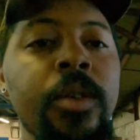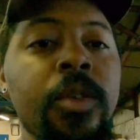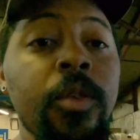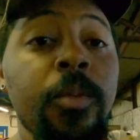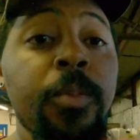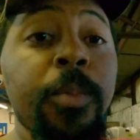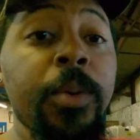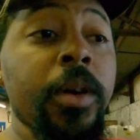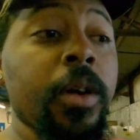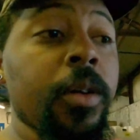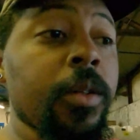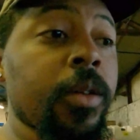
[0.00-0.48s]
to
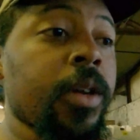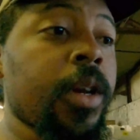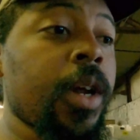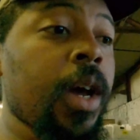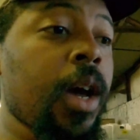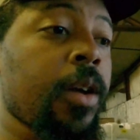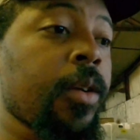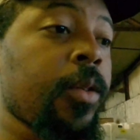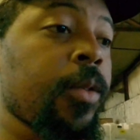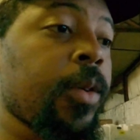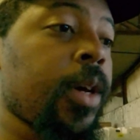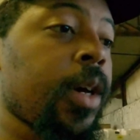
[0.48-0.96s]
put on the
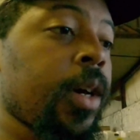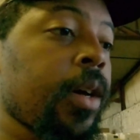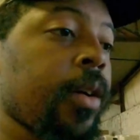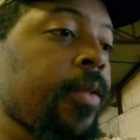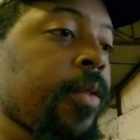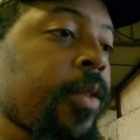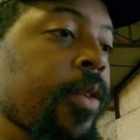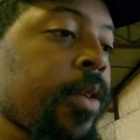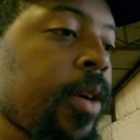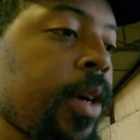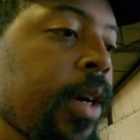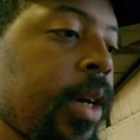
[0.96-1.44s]
tonneau
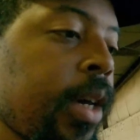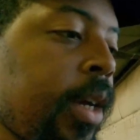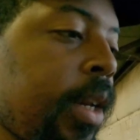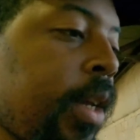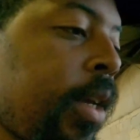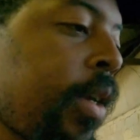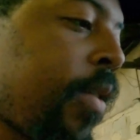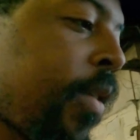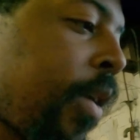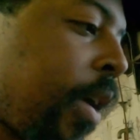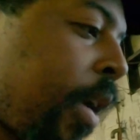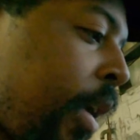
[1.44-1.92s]
cover. It
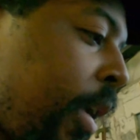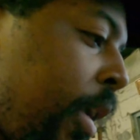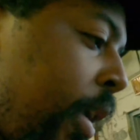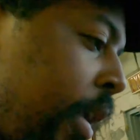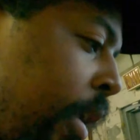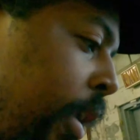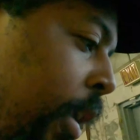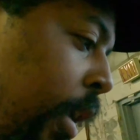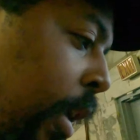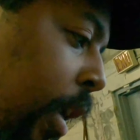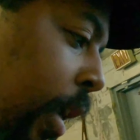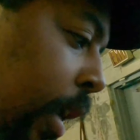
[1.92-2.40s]
is
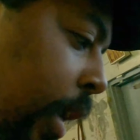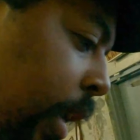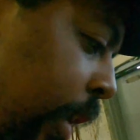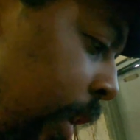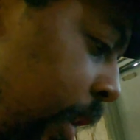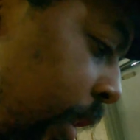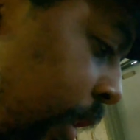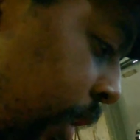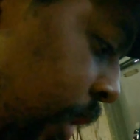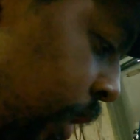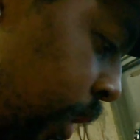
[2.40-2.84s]
a